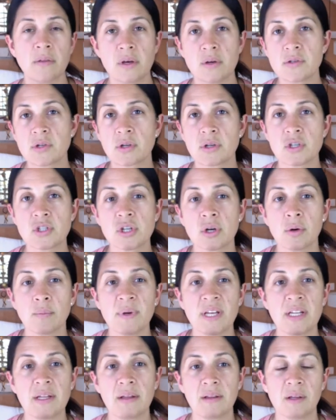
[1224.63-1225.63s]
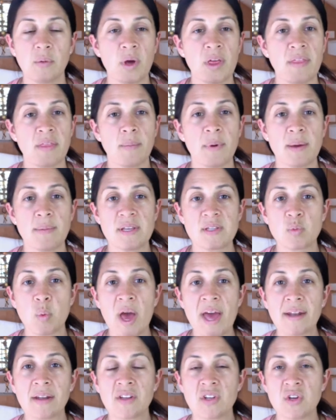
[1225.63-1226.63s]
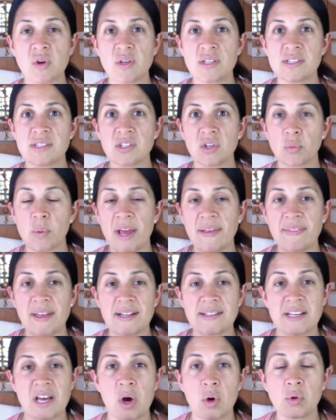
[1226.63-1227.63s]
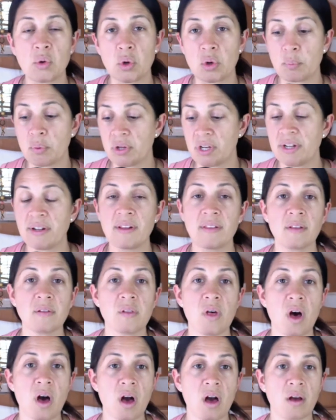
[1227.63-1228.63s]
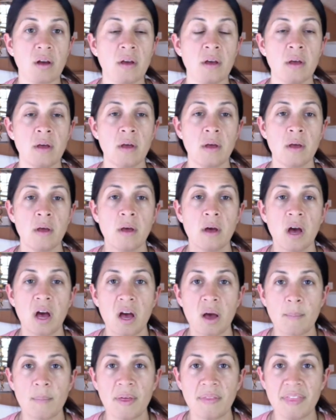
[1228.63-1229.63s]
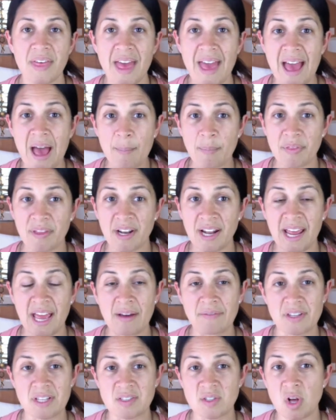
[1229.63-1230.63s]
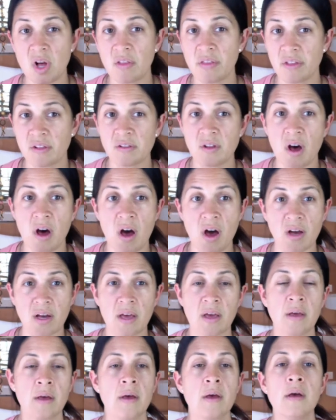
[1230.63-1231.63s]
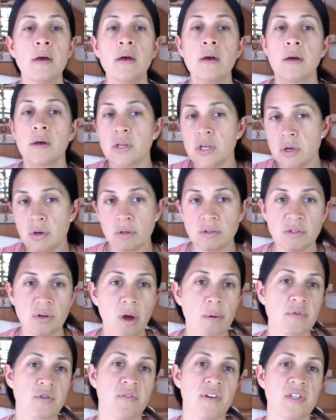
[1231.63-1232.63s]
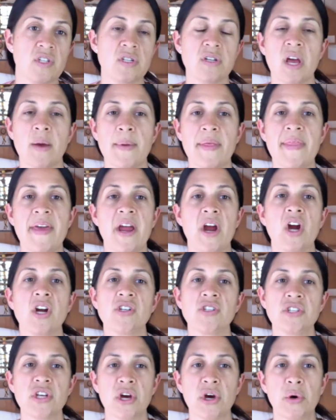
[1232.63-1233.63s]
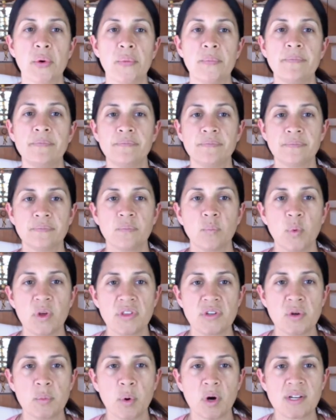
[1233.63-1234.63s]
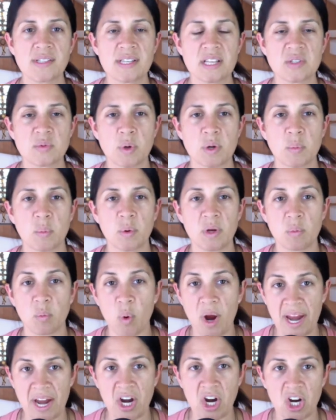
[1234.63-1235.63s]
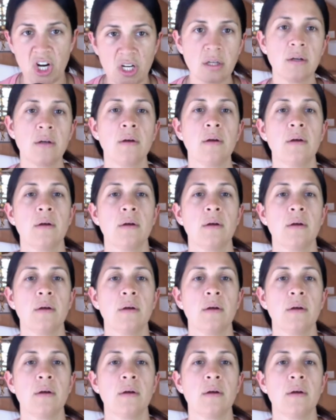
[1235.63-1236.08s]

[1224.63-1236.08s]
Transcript: Those are going to show immediately when the baby's wet, and you can still write that down or put it in the log. Um, the app that I have that's called the log, you can do observation time in there. So with newborns, that's what we wear.